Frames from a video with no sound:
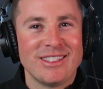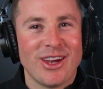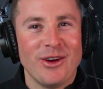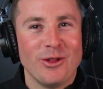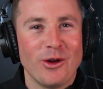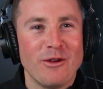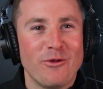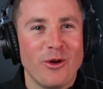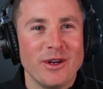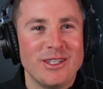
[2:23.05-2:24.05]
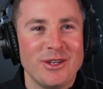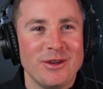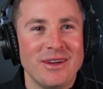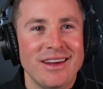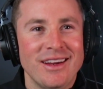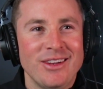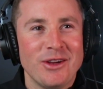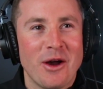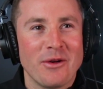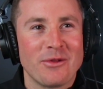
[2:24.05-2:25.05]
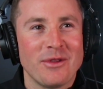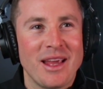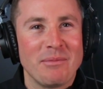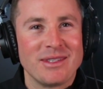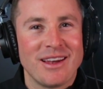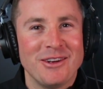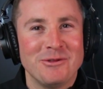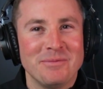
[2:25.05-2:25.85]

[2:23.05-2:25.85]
So looking forward to you going through the episode.